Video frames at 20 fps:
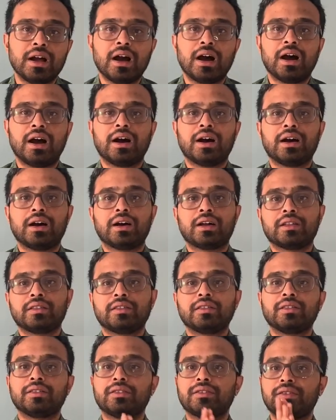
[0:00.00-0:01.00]

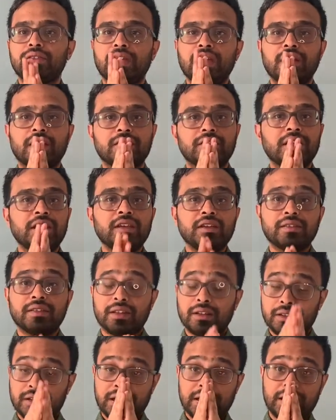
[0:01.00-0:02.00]

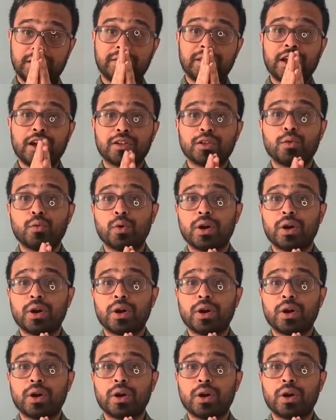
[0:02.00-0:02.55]
They are the